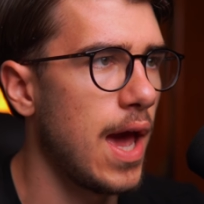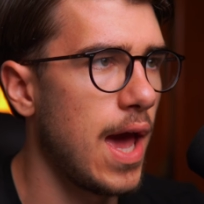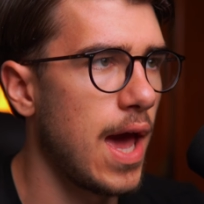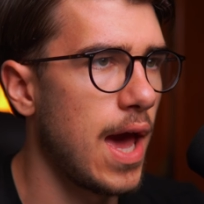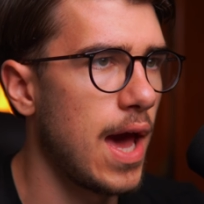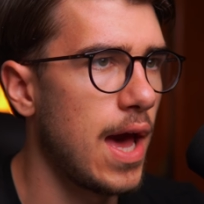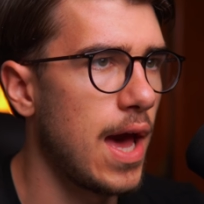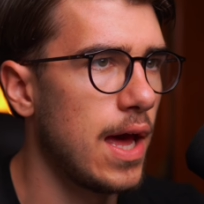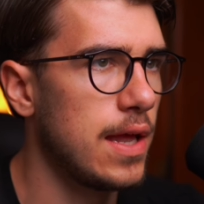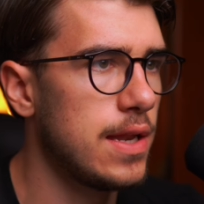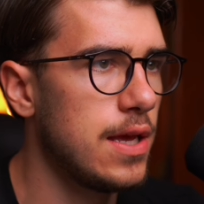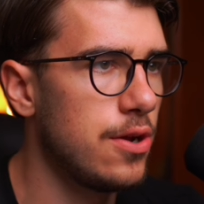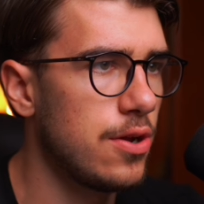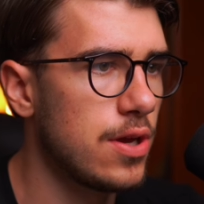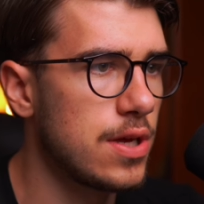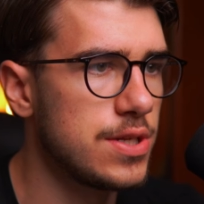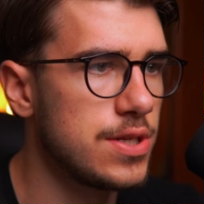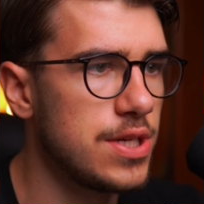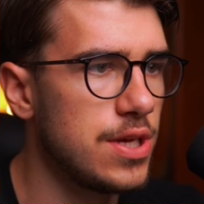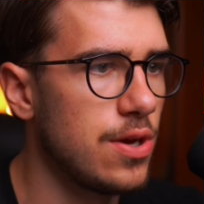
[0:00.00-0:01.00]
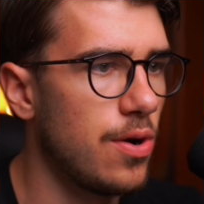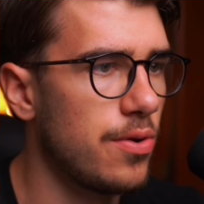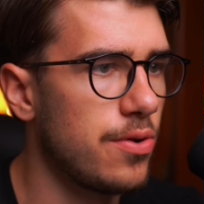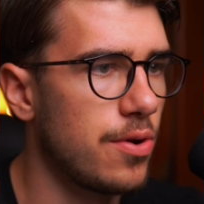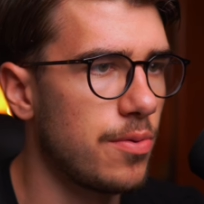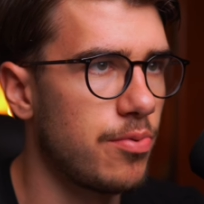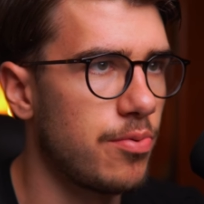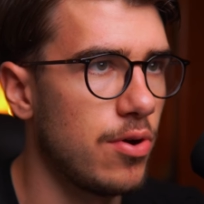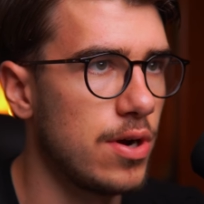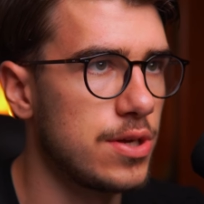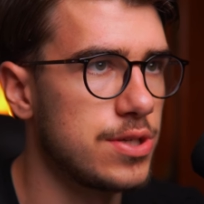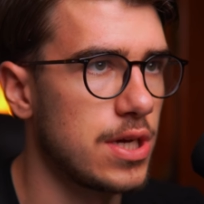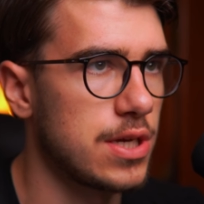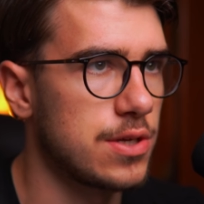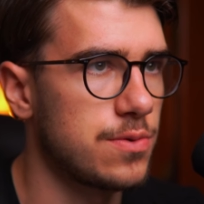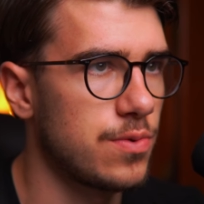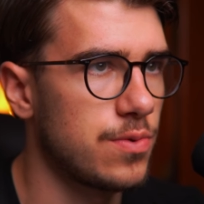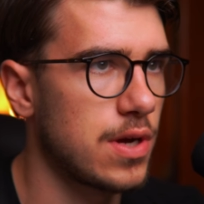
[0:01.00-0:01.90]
And here you can see all your projects.